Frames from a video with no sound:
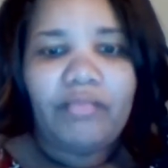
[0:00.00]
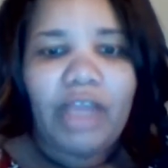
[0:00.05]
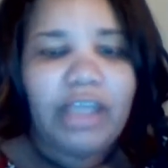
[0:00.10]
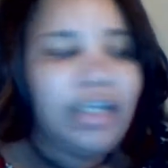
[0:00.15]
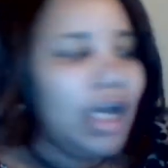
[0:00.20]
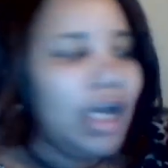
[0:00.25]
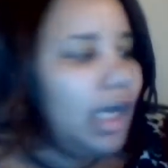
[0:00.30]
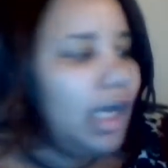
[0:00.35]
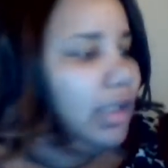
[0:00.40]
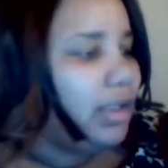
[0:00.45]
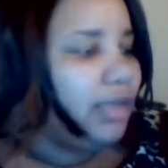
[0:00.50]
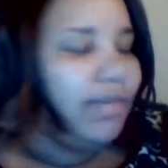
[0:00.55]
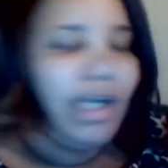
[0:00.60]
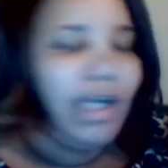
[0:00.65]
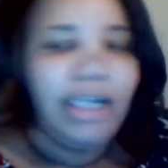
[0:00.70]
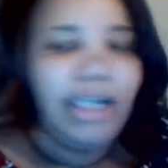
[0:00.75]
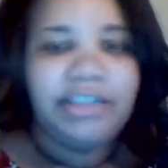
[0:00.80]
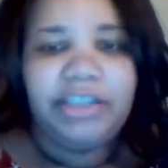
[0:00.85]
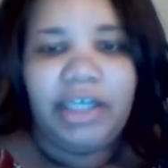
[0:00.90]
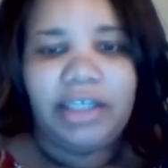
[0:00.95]
Y'all love
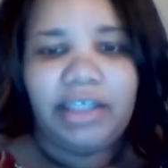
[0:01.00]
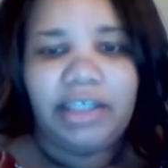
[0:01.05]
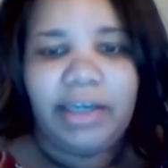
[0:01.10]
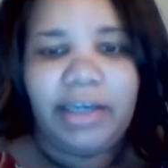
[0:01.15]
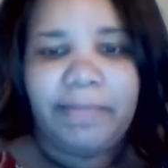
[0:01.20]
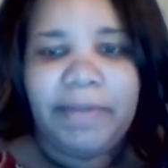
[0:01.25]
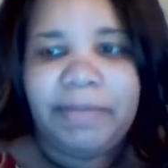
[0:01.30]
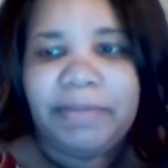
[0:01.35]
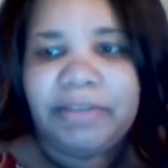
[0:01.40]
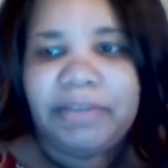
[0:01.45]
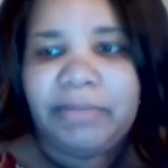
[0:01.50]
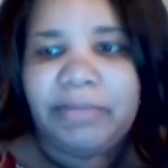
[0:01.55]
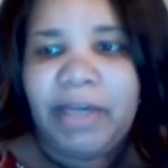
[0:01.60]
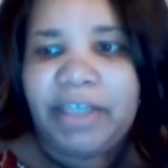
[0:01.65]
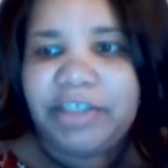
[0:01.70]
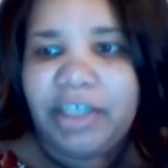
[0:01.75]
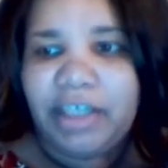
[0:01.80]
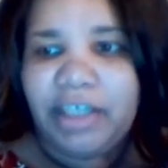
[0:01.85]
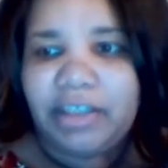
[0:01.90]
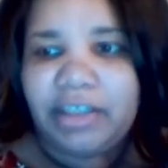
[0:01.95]
hot chocolate. I made me some hot
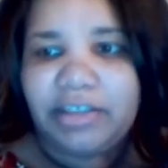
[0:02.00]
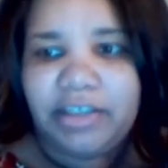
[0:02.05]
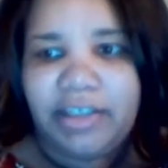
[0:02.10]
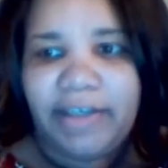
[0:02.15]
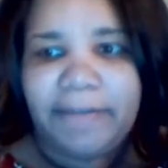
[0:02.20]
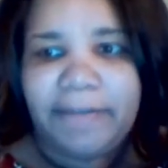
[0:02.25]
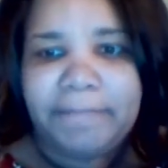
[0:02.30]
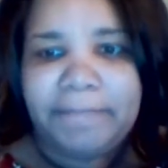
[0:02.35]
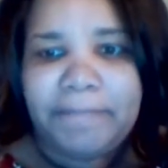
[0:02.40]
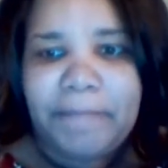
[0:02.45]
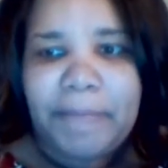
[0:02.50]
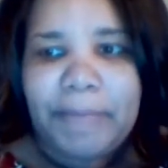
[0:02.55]
chocolate today.